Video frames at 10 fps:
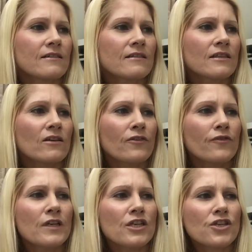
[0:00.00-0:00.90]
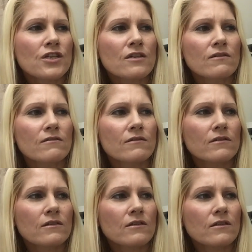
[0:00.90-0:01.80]
that I finished
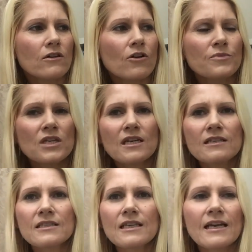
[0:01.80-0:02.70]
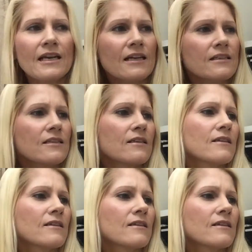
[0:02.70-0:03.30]
objects, and